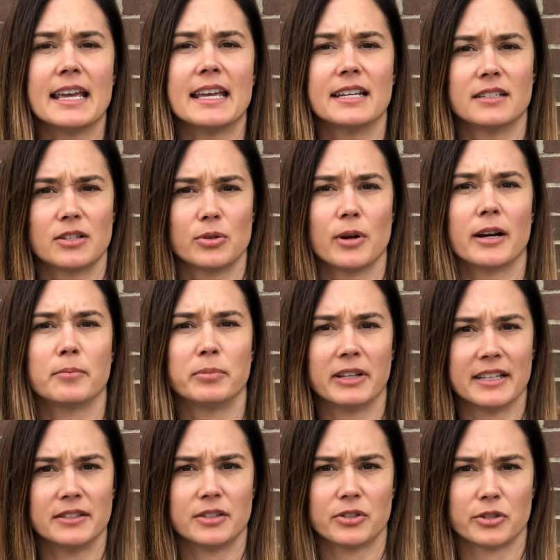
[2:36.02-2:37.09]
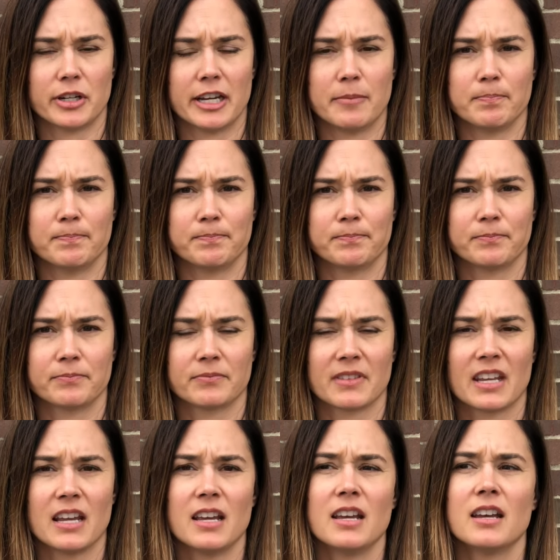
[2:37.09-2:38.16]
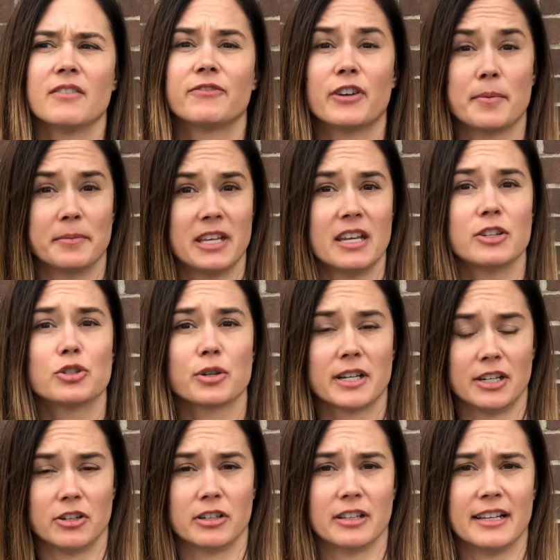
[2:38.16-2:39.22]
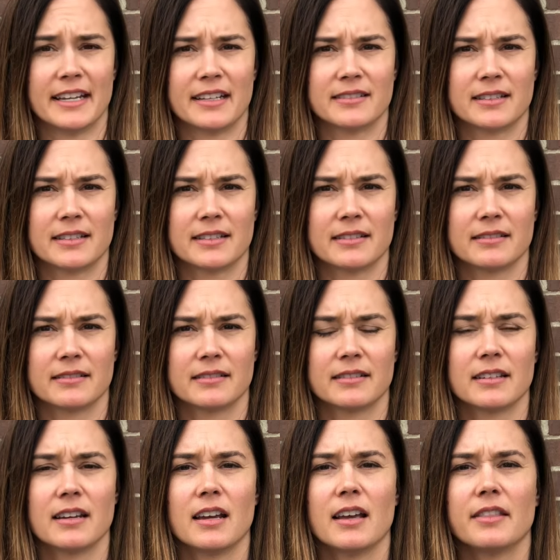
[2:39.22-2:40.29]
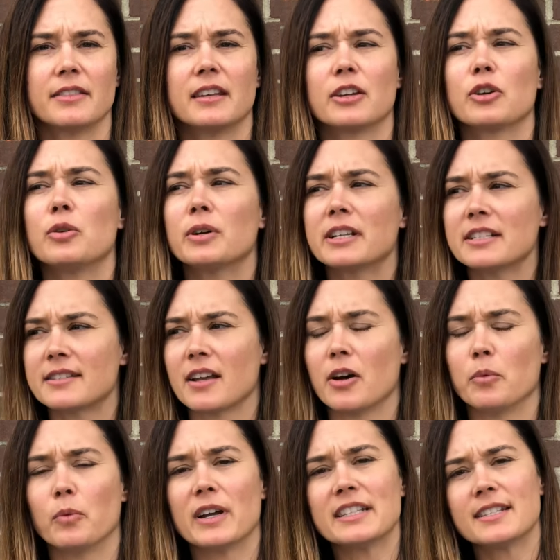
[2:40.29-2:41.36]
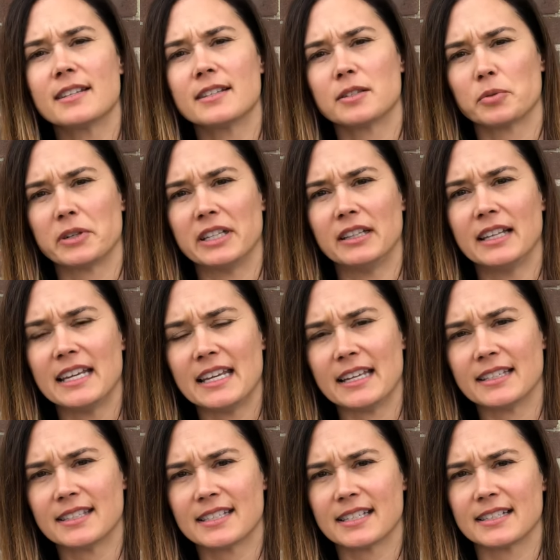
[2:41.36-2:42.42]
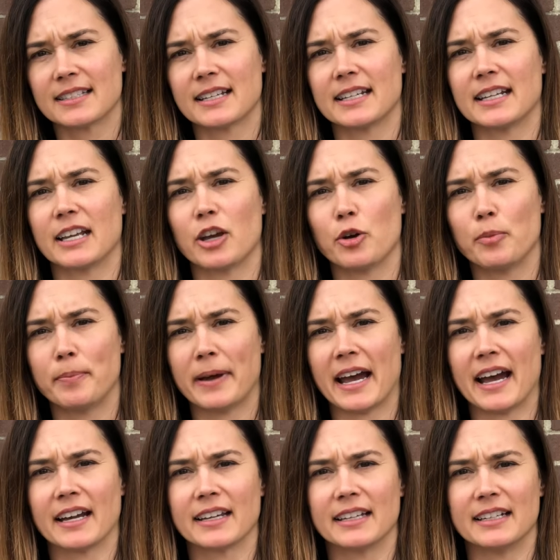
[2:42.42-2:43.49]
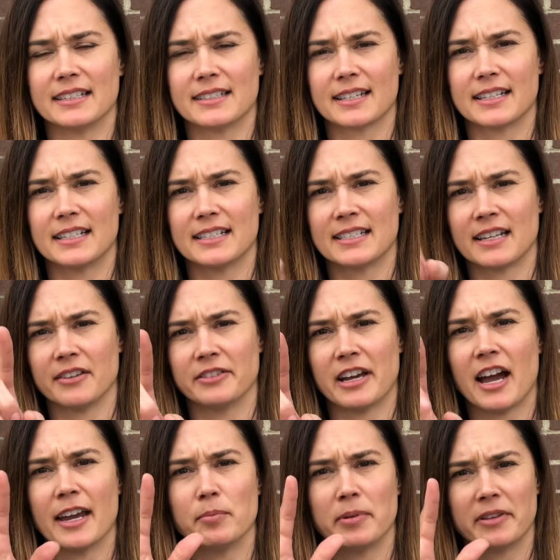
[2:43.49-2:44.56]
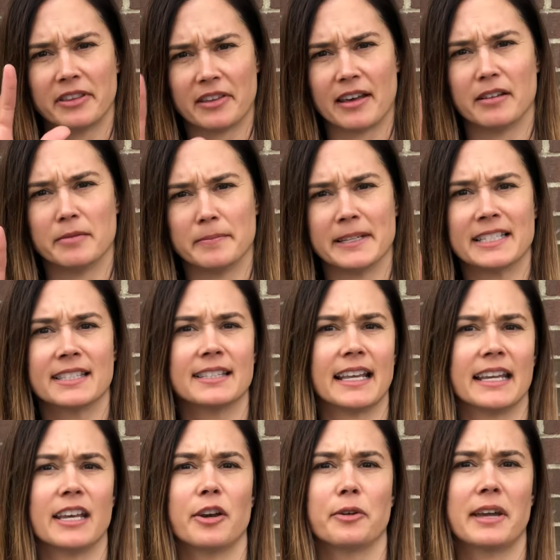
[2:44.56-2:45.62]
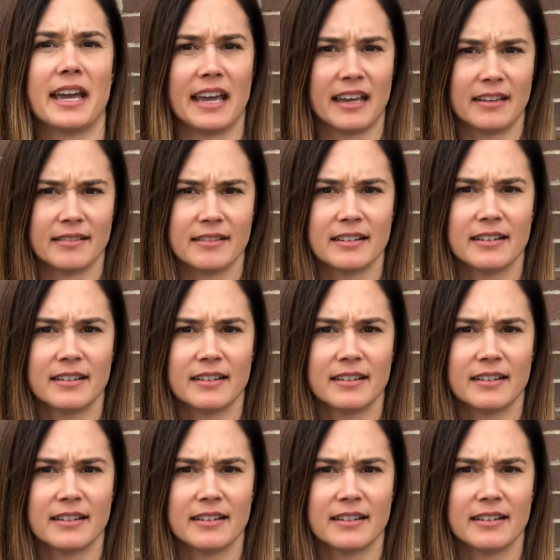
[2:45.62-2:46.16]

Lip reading: into our bloodstream from the adrenal glands. The cortisol, once it's released, is going to go back and it's going to tell the hypothalamus, like, okay,